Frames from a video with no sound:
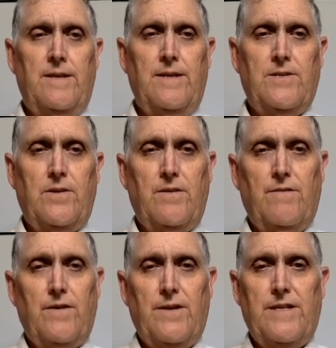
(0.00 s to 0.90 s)
These are the
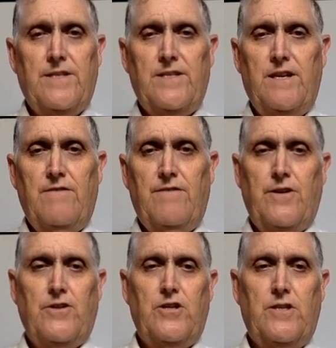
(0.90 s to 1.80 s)
various C
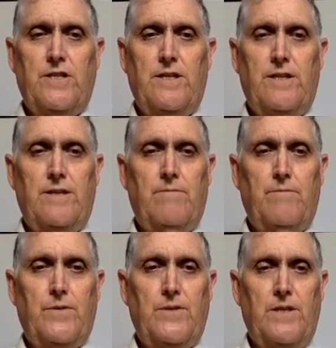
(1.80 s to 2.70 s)
functions and
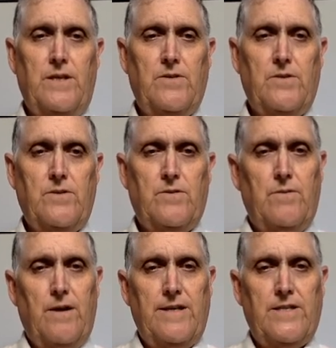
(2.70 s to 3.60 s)
procedures
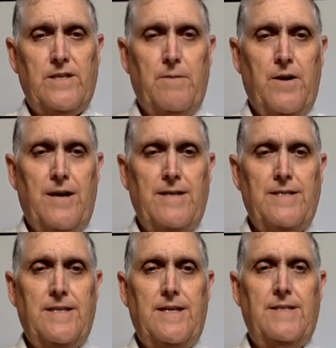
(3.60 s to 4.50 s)
where I
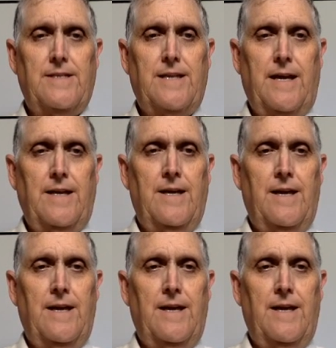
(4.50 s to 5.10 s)
summarize things like